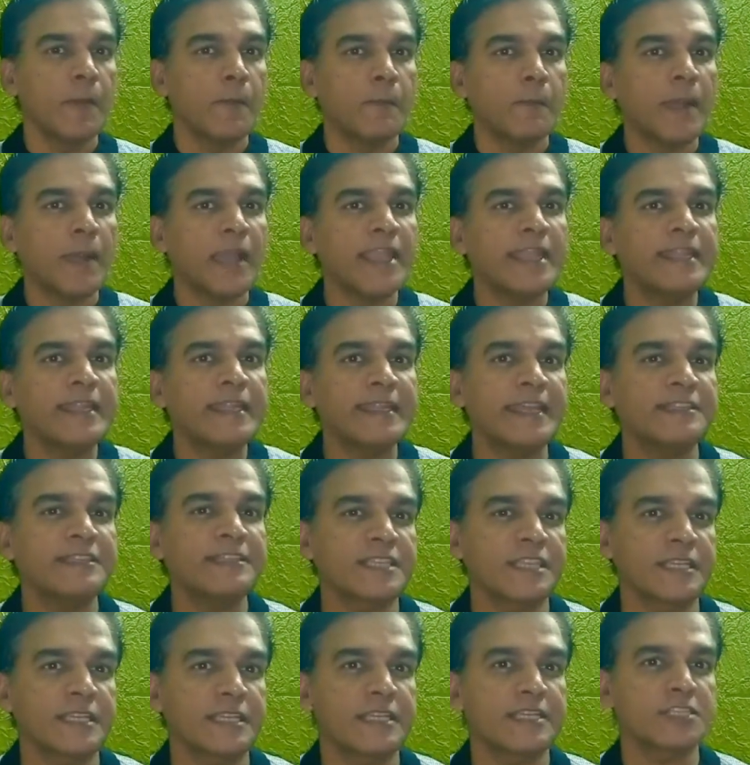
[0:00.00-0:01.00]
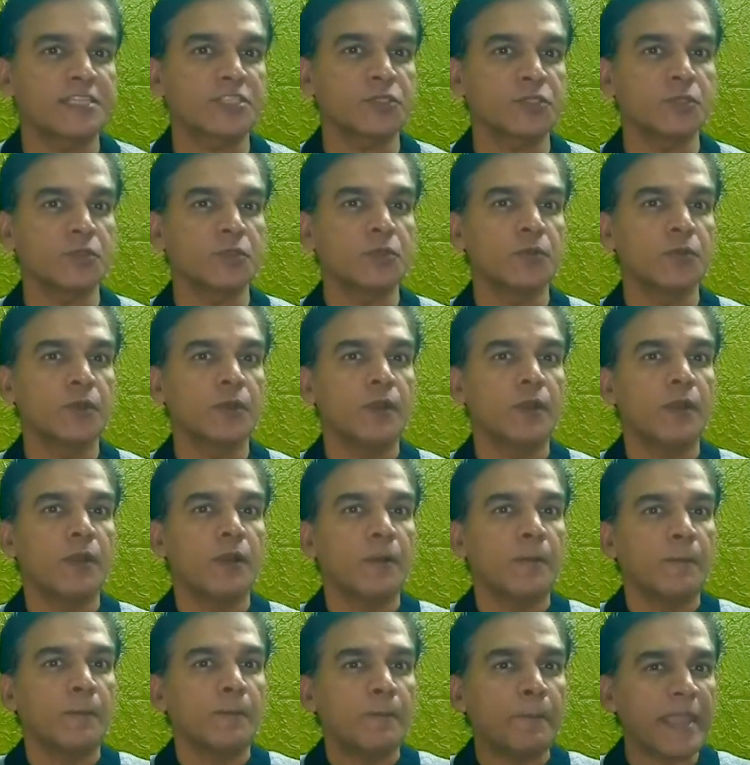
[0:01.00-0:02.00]
my intention is to
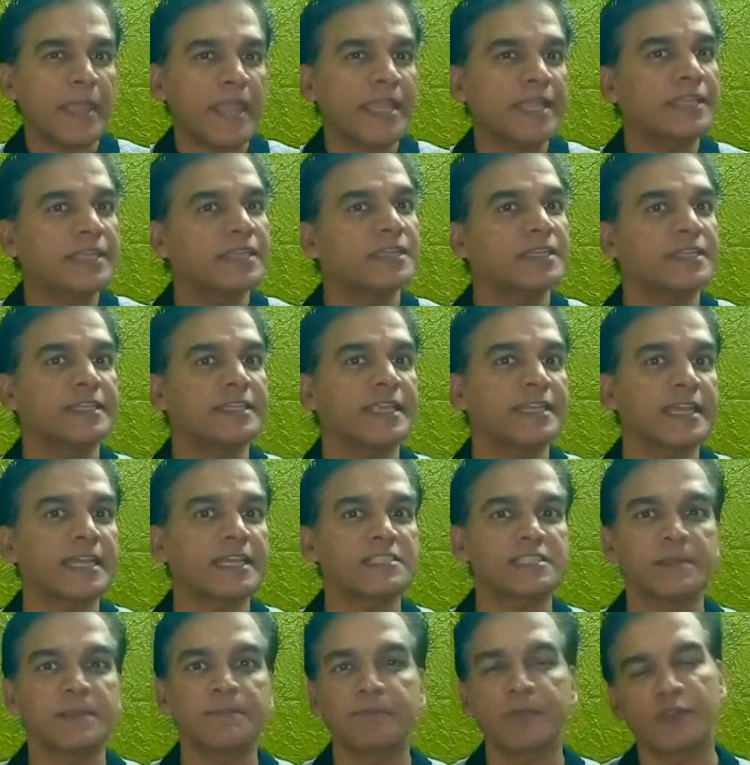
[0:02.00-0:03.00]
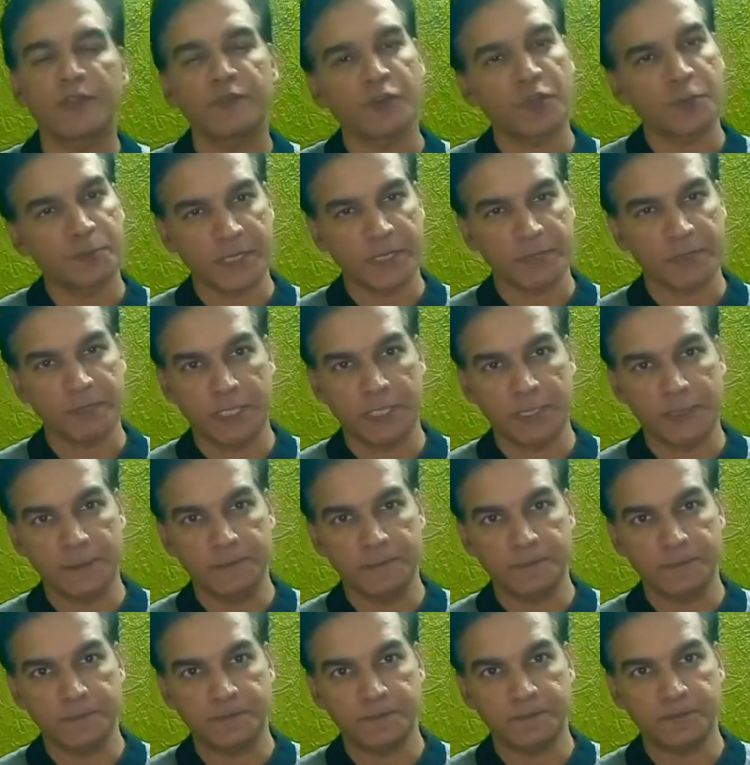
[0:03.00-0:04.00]
make data simple for people.
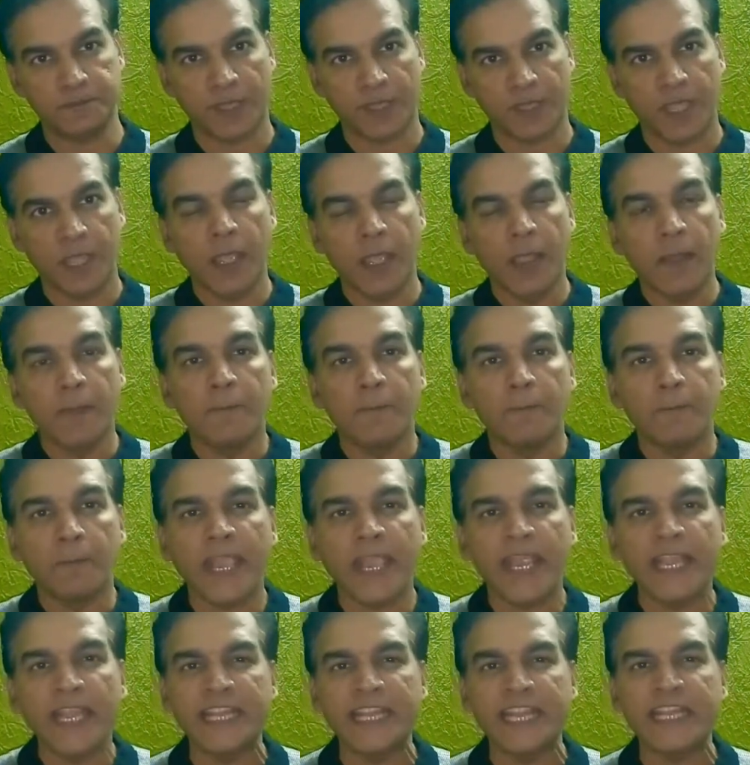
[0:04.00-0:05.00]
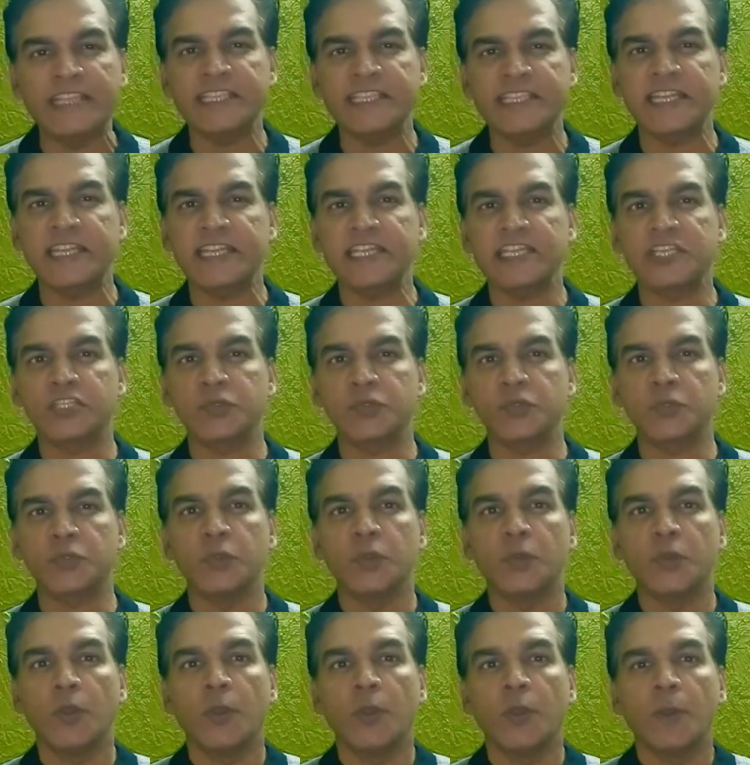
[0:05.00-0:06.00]
My intention is to
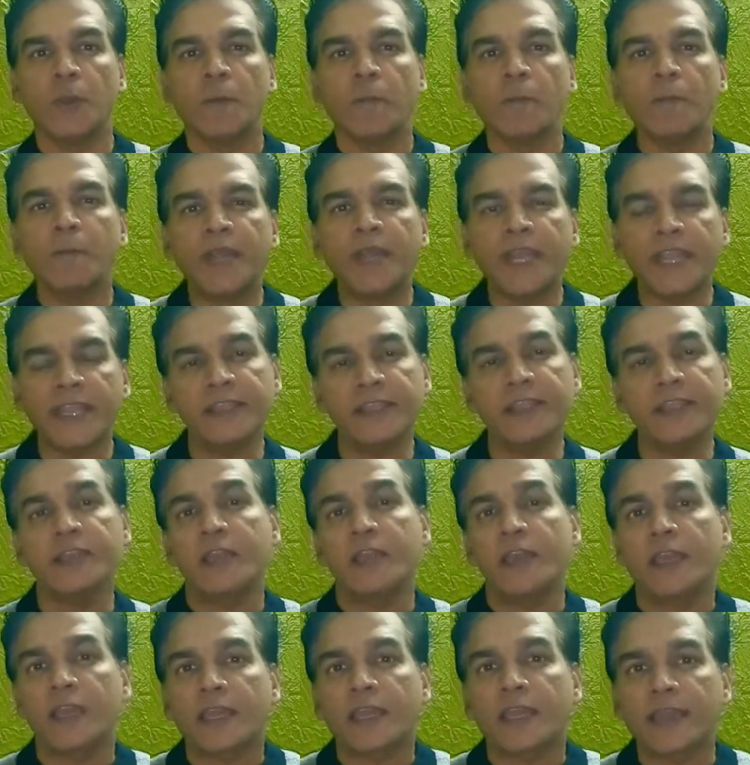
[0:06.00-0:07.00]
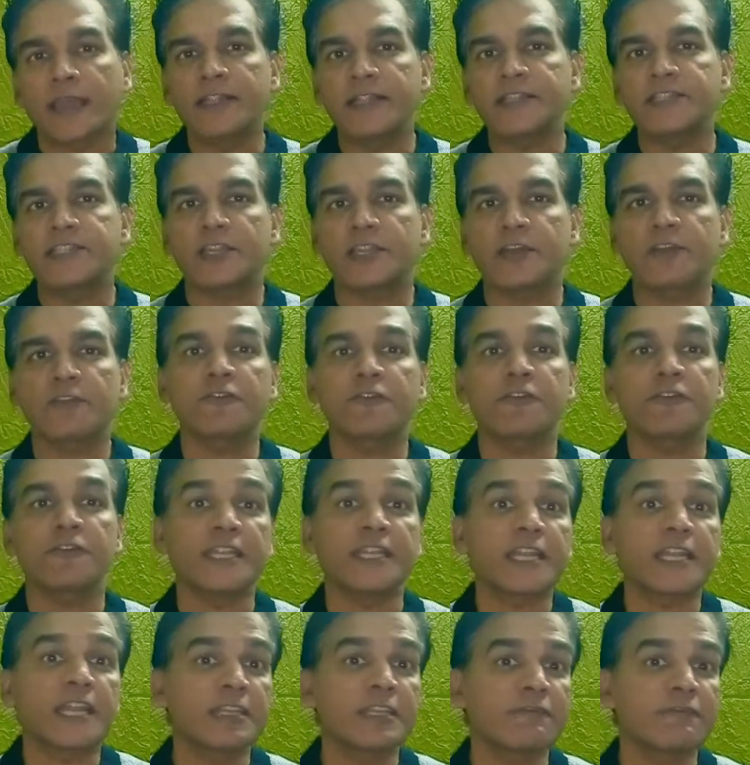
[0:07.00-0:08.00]
bring culture of
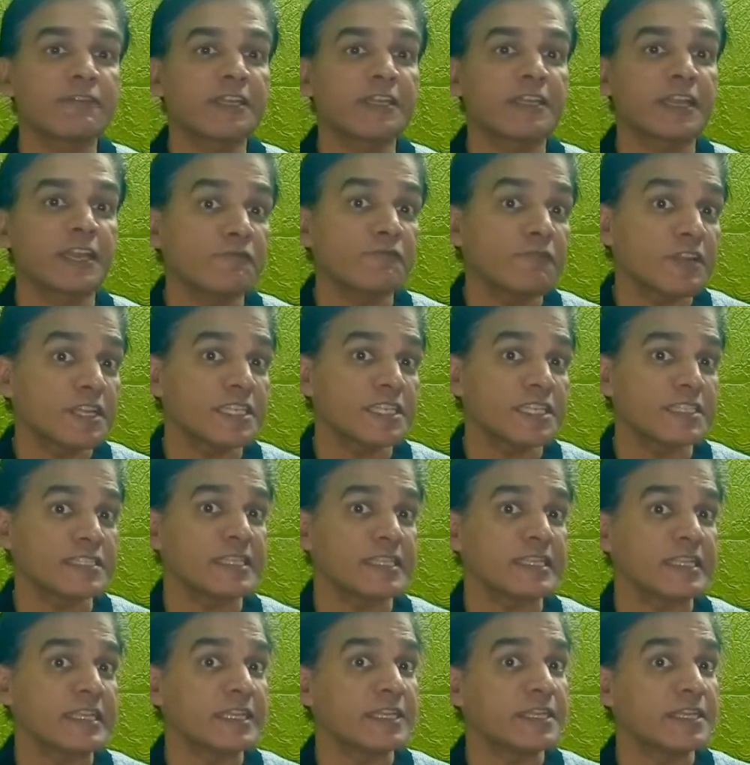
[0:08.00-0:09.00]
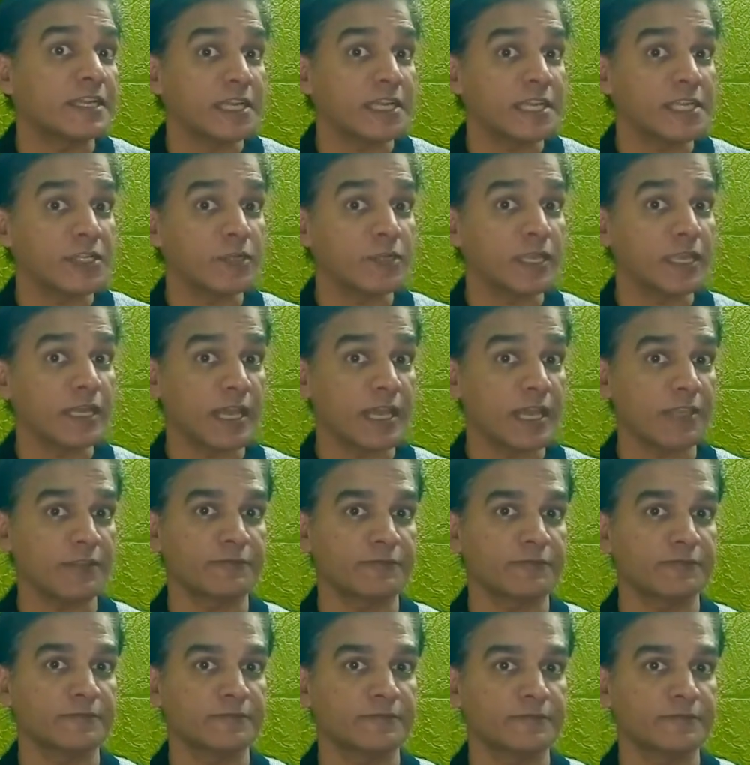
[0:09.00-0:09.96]
data-driven conversation in a day-to-day life.